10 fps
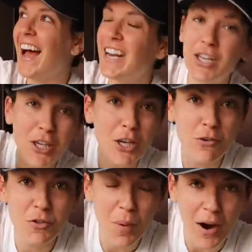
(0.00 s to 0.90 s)
And a
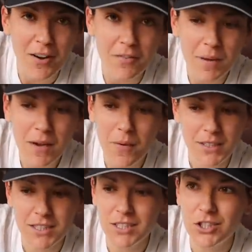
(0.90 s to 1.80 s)
huge part of me
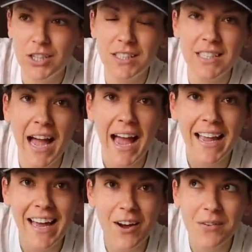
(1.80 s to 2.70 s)
wants to just
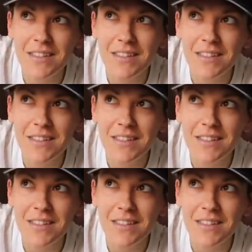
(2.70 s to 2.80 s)
hang out